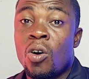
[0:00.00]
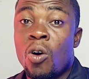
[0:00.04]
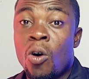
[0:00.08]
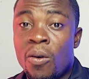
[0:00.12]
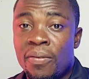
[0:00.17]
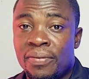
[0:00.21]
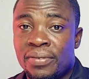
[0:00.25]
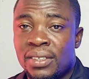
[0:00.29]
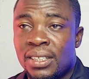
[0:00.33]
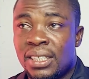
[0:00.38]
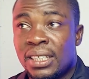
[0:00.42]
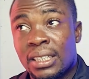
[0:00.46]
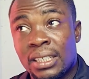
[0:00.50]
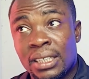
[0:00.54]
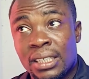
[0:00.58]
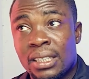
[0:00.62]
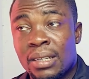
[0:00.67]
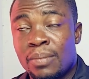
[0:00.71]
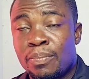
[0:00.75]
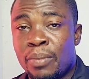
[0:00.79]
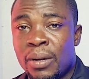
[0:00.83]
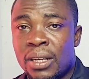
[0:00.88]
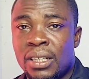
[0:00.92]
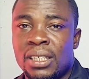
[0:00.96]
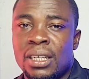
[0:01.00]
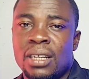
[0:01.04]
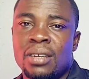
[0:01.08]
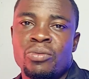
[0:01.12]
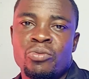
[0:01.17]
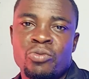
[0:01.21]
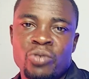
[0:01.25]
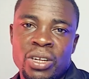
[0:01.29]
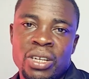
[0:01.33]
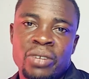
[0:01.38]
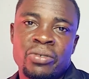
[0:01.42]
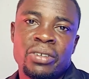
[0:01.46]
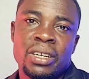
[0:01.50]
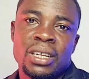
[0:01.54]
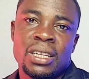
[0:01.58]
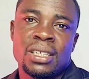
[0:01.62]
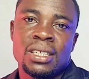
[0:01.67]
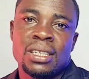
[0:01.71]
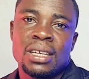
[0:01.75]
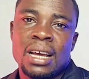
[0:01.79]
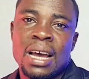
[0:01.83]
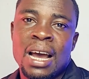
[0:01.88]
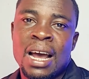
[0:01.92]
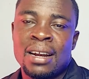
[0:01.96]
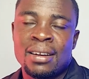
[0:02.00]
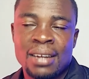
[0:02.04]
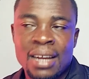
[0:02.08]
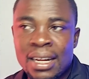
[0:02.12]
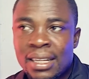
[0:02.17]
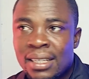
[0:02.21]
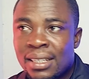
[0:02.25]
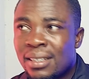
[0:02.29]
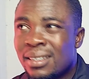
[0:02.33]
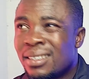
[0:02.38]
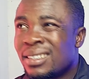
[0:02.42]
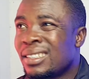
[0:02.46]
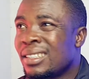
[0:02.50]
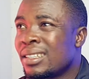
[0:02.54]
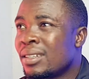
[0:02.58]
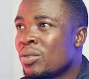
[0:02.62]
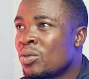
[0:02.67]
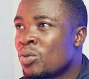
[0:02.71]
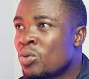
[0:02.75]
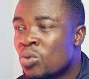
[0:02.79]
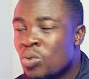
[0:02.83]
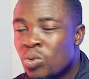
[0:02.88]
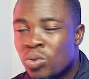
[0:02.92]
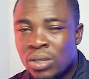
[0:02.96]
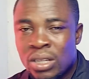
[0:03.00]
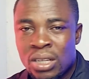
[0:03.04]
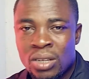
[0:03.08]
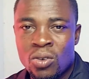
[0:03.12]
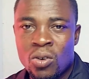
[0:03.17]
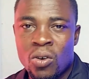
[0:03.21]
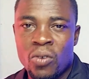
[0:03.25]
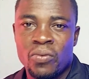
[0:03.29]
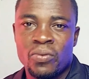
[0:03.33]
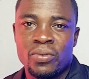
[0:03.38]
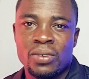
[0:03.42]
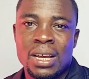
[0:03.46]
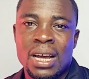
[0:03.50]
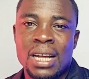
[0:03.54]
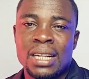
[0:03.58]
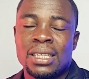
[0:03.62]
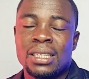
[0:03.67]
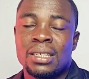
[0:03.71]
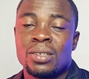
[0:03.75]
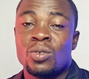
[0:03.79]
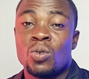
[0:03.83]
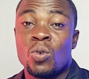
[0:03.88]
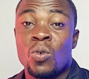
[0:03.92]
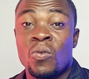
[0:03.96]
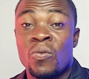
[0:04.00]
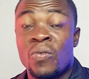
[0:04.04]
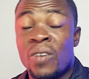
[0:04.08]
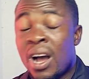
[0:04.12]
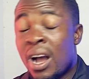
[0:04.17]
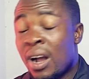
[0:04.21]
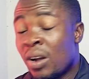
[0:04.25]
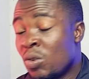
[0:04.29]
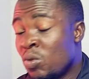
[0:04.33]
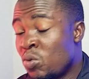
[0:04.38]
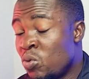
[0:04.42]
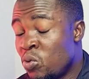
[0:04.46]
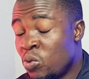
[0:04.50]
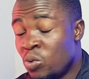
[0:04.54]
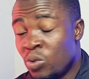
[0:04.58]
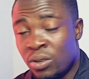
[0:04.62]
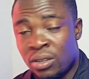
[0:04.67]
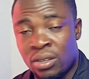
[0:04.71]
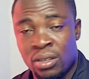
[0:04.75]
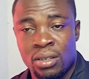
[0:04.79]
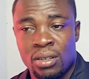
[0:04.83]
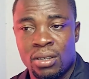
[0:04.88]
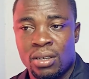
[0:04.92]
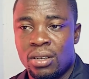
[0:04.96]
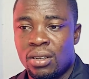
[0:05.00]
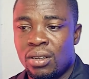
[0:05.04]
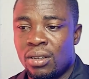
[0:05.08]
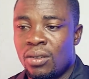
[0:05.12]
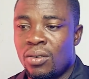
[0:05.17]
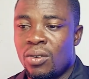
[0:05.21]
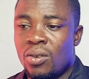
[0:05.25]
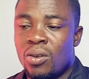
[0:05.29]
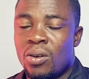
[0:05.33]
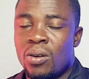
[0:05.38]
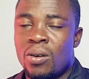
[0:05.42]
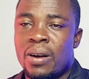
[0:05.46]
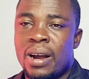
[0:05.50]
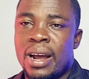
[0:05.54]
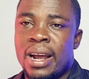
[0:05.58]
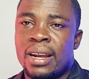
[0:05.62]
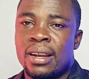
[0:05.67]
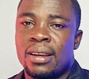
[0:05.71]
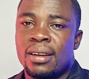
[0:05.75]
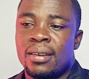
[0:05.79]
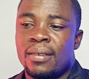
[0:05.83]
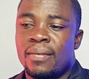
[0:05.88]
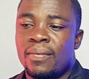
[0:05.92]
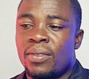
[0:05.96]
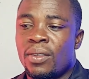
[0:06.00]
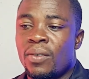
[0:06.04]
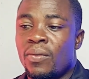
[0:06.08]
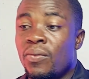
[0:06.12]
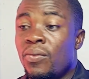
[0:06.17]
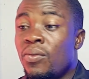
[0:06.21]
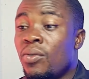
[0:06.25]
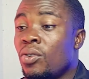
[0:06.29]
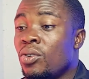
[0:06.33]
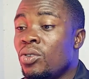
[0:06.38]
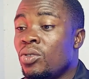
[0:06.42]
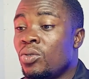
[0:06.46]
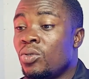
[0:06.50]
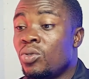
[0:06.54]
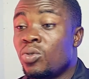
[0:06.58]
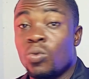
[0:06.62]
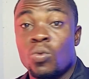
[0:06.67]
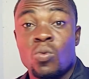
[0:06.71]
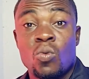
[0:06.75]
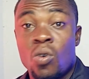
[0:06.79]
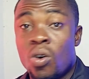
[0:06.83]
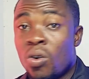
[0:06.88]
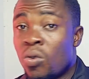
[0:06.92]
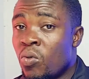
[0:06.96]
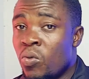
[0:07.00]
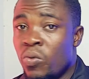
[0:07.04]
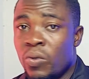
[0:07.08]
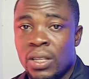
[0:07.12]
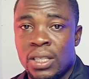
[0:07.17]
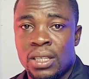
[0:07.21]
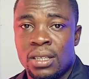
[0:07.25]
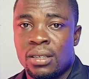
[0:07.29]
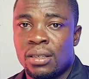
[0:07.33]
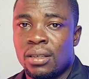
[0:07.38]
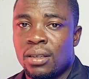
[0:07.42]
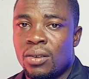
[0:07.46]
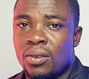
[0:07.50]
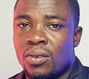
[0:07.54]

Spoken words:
of 60% win rate, and that is good enough. That is over good, all right, for you to work with.